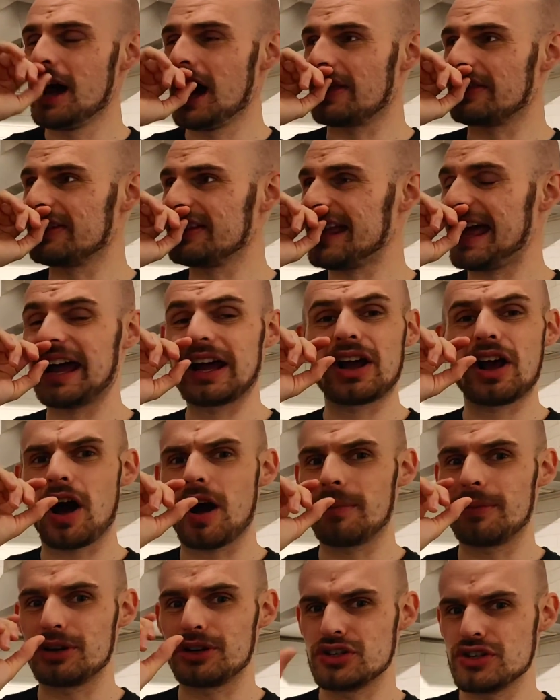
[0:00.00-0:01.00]
I think they had
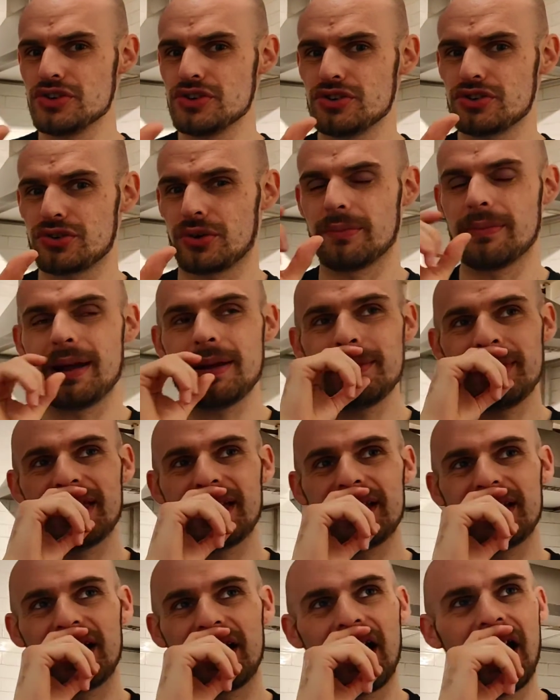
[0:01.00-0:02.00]
carbon neutral. Maybe
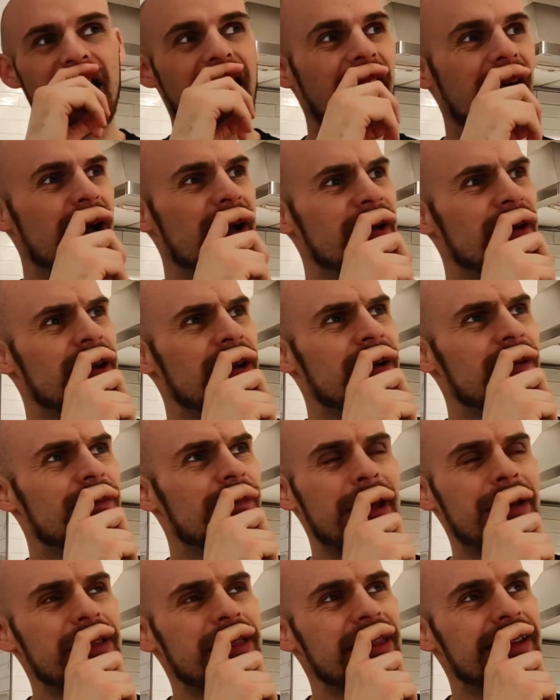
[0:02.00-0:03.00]
they
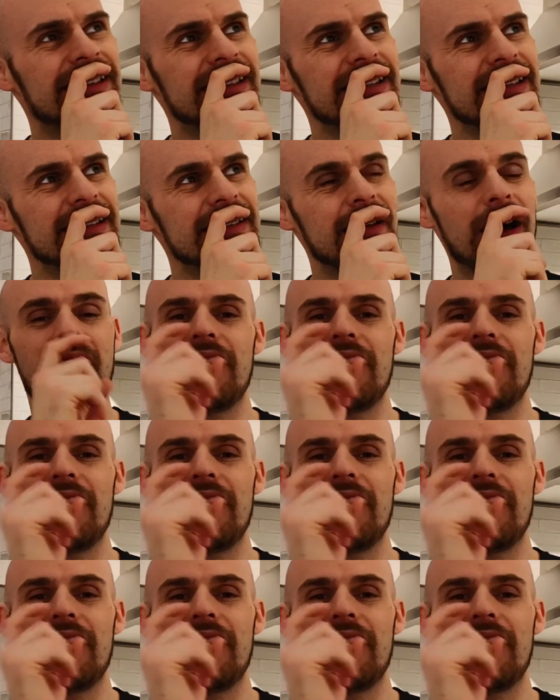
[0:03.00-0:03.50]
didn't.